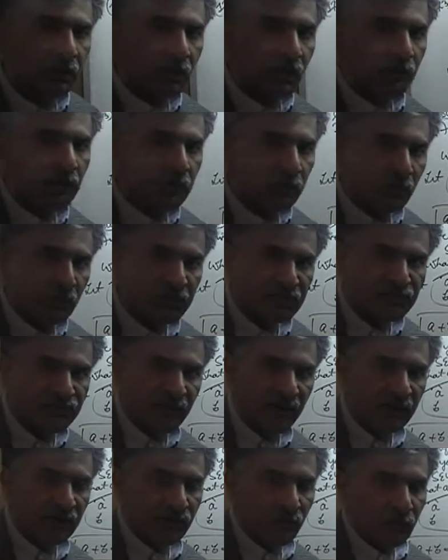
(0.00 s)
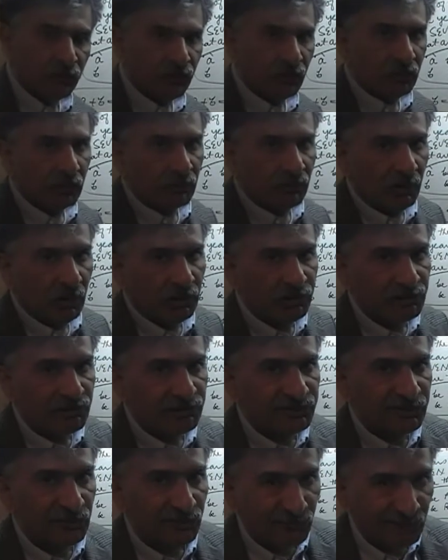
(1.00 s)
to be more precise what sort of
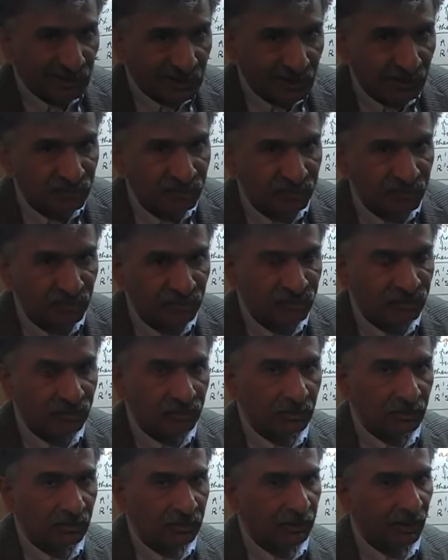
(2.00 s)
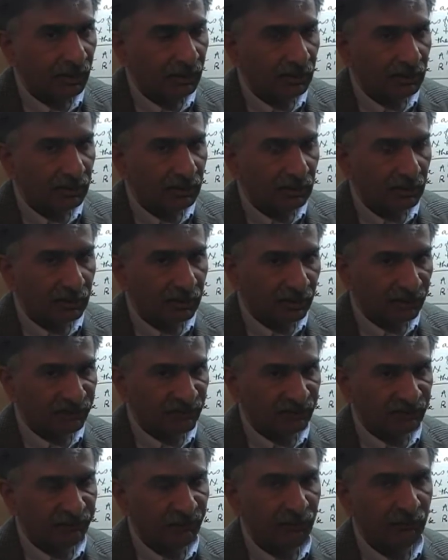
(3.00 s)
relationship will exist not does
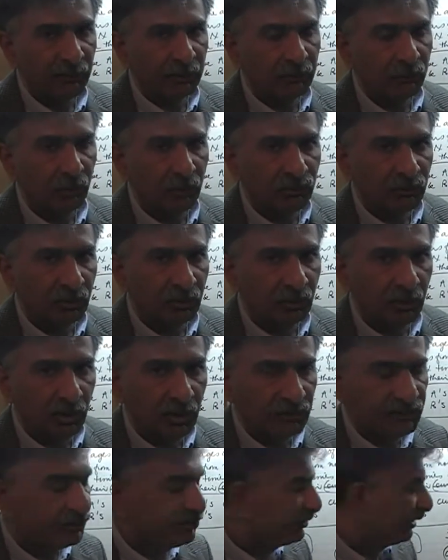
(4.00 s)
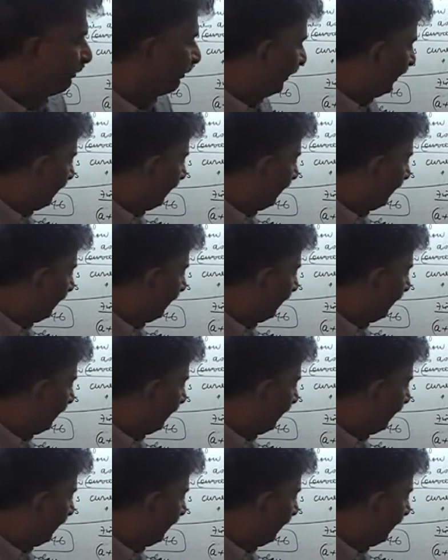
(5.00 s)
exist but what sort of relationship